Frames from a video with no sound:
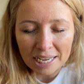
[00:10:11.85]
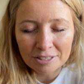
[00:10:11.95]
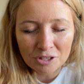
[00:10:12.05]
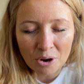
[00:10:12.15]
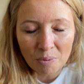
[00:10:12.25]

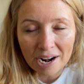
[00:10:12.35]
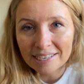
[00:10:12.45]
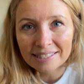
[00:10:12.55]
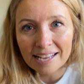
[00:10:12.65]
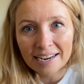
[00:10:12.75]
And so what
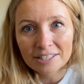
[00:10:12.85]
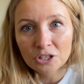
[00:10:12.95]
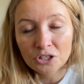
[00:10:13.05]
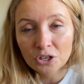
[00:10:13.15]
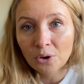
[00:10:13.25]
I decided
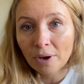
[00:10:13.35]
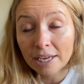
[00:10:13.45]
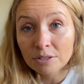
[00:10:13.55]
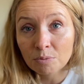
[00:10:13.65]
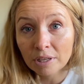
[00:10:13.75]
to do
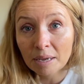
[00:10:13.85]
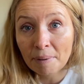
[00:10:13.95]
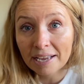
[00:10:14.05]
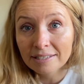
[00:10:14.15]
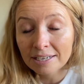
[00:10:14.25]
is really
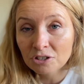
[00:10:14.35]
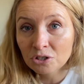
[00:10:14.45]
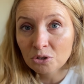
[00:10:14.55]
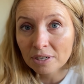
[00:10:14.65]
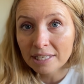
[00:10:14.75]
pay
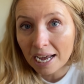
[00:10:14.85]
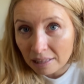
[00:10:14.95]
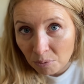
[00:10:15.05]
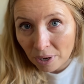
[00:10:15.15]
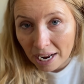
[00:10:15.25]
attention to
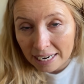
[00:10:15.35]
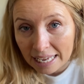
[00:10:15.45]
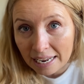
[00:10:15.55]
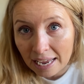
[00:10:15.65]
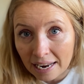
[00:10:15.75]
exactly what I
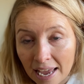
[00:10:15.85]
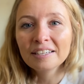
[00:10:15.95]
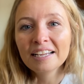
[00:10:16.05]
needed